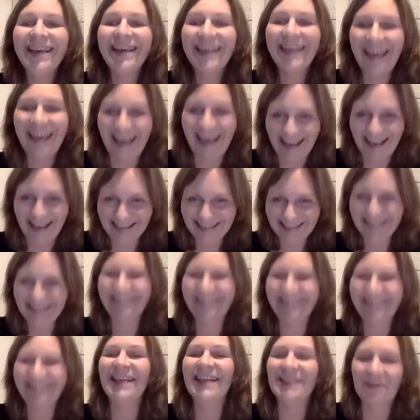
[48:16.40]
yes,
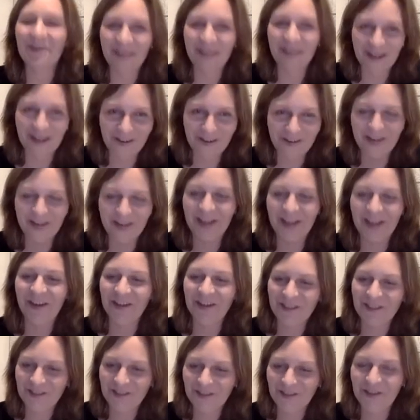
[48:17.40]
okay, somebody already got
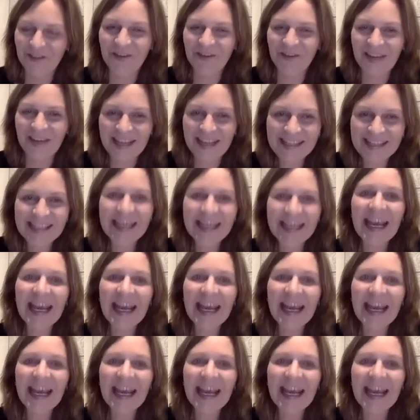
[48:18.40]
to Youglish.